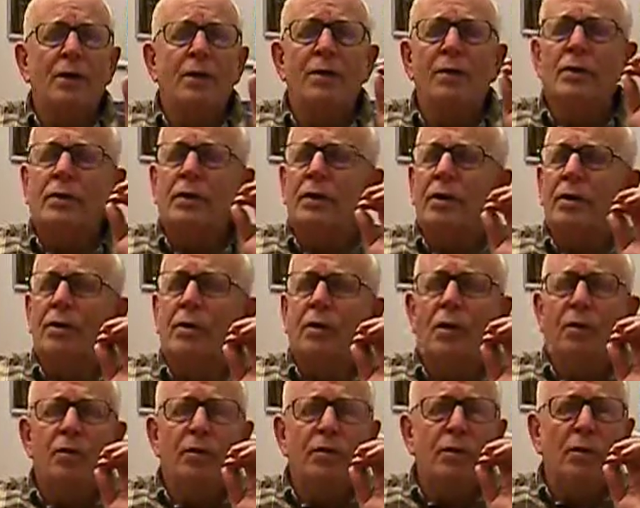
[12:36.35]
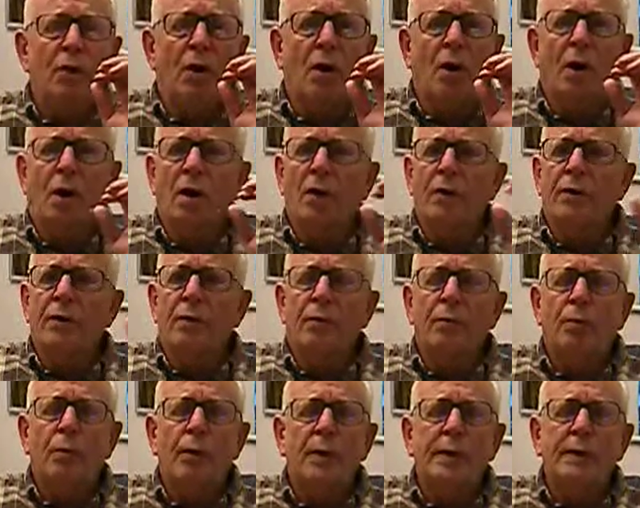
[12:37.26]
You can go through all
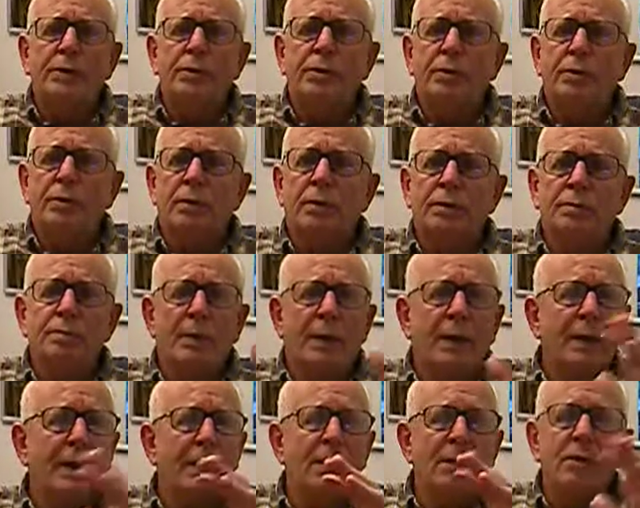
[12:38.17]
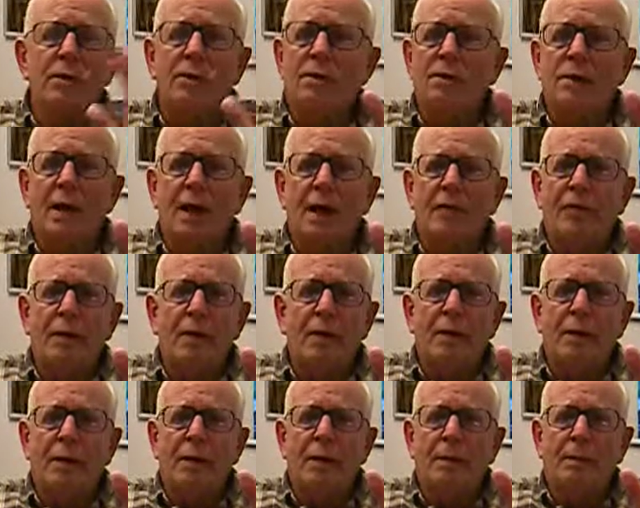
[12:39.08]
the rituals, but it can do
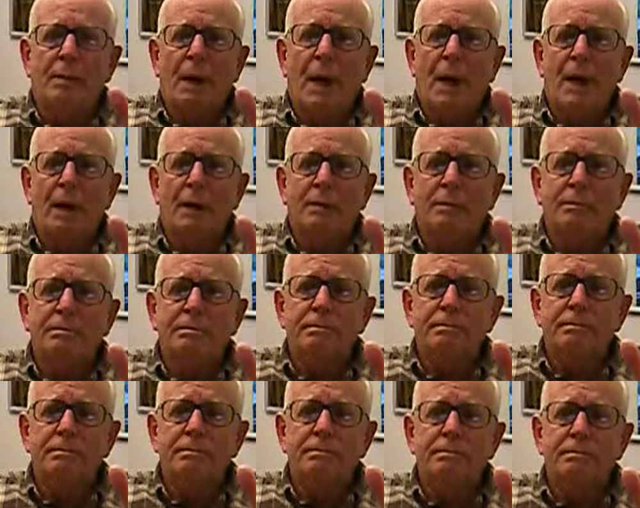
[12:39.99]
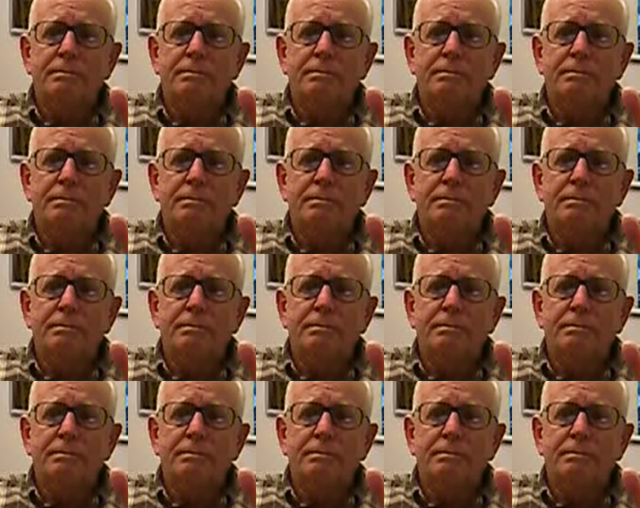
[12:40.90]
nothing in the bottom.